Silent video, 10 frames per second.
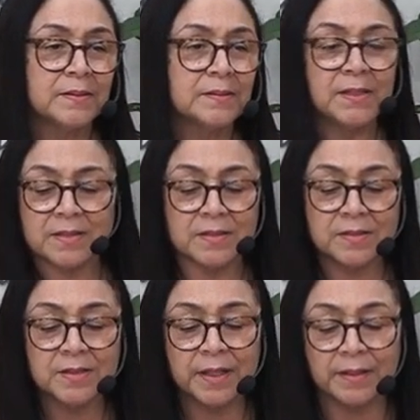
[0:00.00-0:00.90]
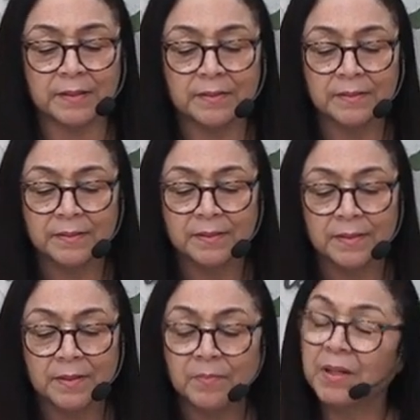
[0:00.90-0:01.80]
doesn't sin,
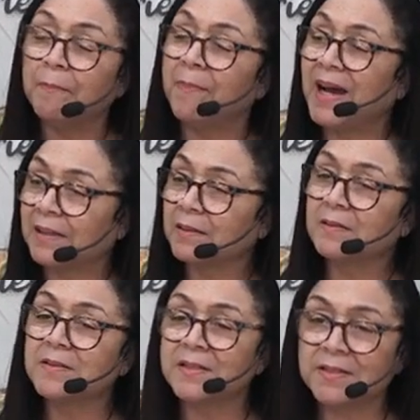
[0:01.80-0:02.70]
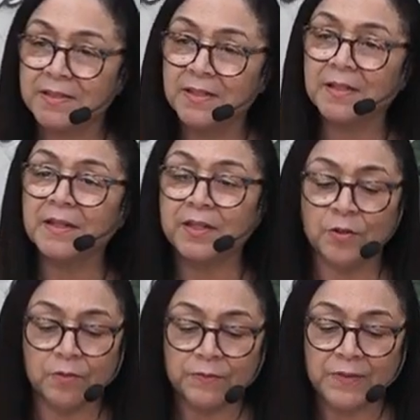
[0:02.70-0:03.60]
but battles the sin in
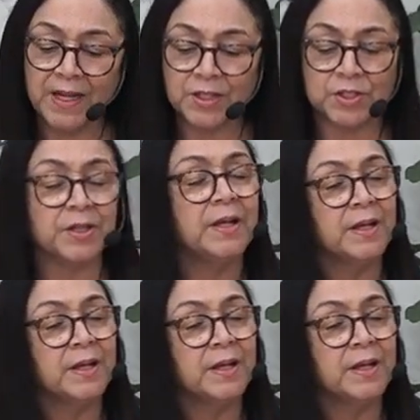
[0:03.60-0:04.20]
your flesh,